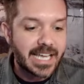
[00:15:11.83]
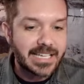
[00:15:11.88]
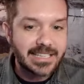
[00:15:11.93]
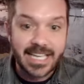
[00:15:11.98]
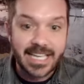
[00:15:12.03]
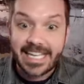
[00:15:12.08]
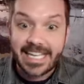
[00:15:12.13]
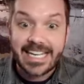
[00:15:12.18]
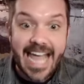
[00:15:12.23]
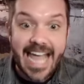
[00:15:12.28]

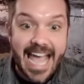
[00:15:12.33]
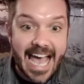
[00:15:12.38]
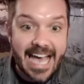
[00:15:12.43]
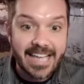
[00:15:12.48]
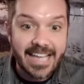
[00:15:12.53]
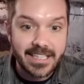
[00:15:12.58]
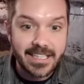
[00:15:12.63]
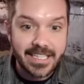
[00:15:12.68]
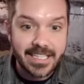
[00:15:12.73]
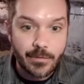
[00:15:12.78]
like an
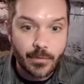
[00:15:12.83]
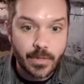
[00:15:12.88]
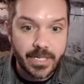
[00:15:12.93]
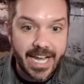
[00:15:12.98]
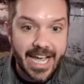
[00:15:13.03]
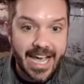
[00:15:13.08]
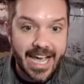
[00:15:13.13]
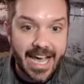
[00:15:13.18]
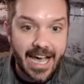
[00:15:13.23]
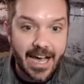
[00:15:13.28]
athlete would
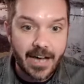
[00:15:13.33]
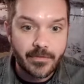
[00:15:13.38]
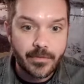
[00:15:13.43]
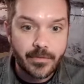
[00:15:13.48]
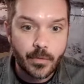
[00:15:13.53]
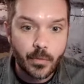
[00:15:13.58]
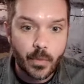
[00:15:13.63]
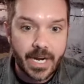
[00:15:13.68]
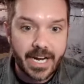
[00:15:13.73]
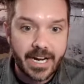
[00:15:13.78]
have
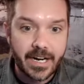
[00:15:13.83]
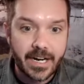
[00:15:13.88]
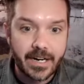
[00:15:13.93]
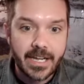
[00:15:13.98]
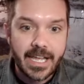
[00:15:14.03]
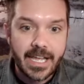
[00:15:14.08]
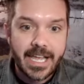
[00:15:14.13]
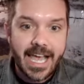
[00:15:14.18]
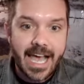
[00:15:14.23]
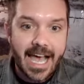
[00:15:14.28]

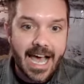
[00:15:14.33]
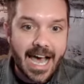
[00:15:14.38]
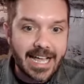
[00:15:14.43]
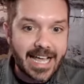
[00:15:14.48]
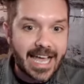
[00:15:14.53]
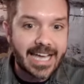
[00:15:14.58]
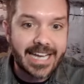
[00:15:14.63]
where uh,